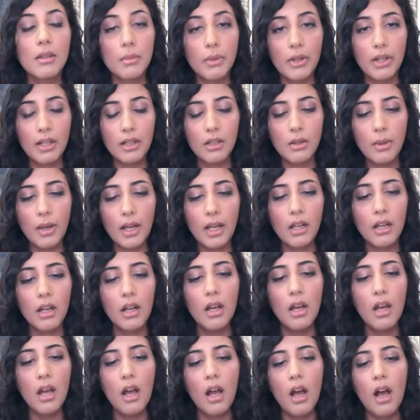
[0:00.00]
liberate Kuwait,
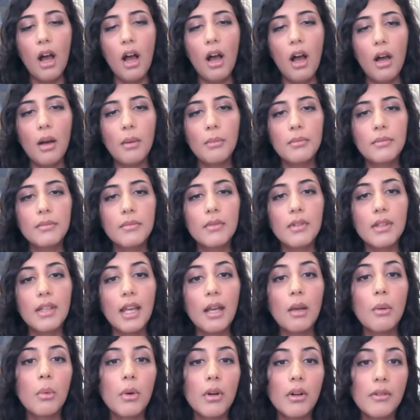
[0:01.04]

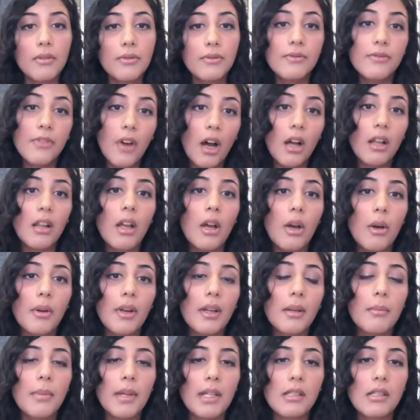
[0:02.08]
they were followed
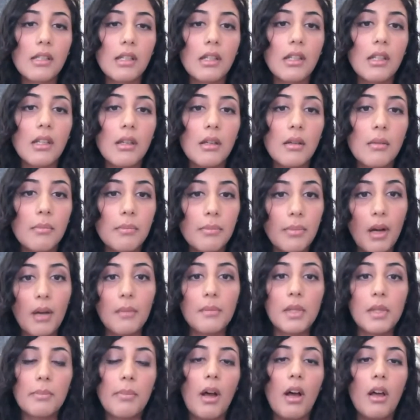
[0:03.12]
and basically
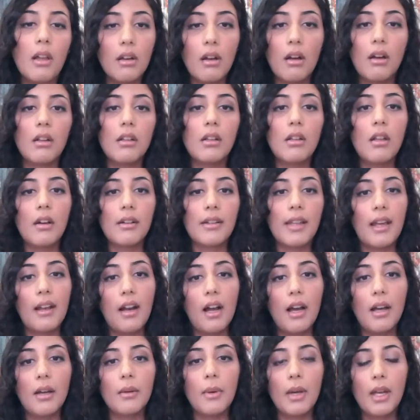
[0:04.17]
bombed upon all along that
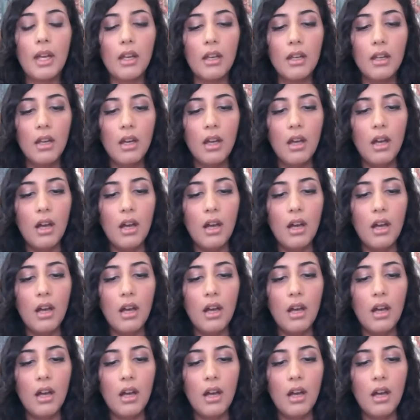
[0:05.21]
highway.